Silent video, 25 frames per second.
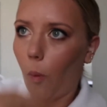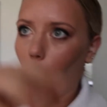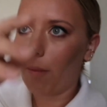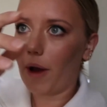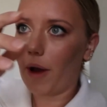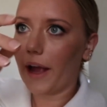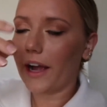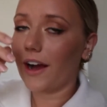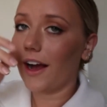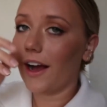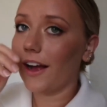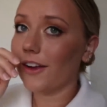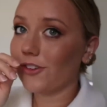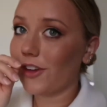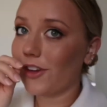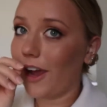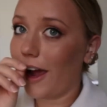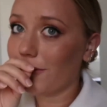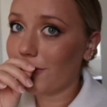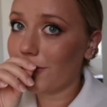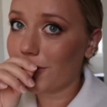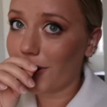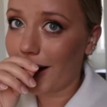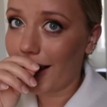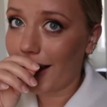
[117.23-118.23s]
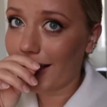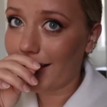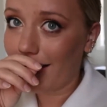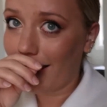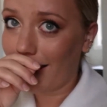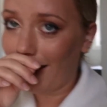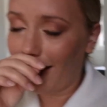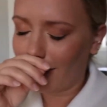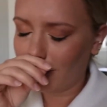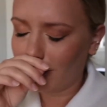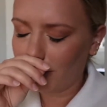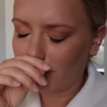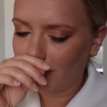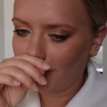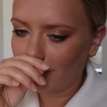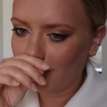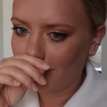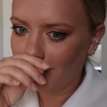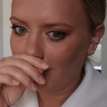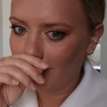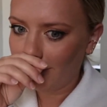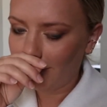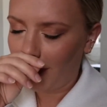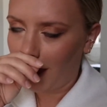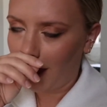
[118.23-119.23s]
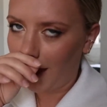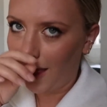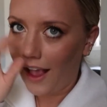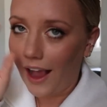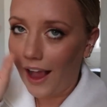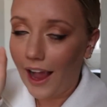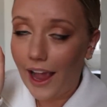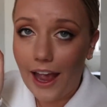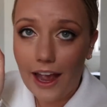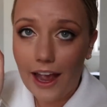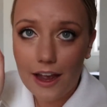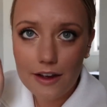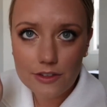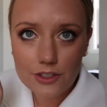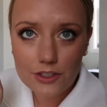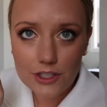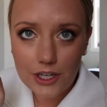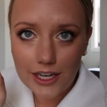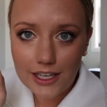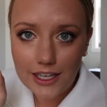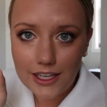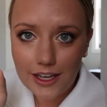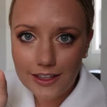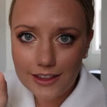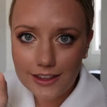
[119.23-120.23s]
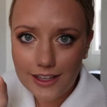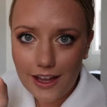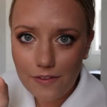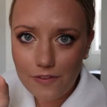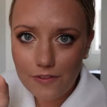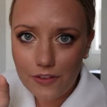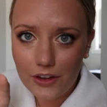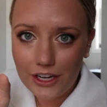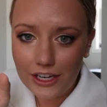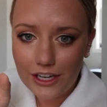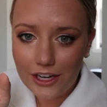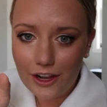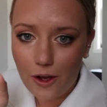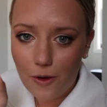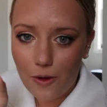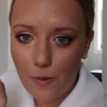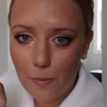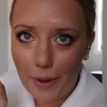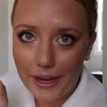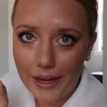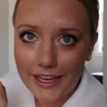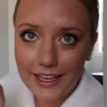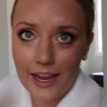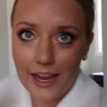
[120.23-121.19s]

my gosh, after I cut, after I cut that video, my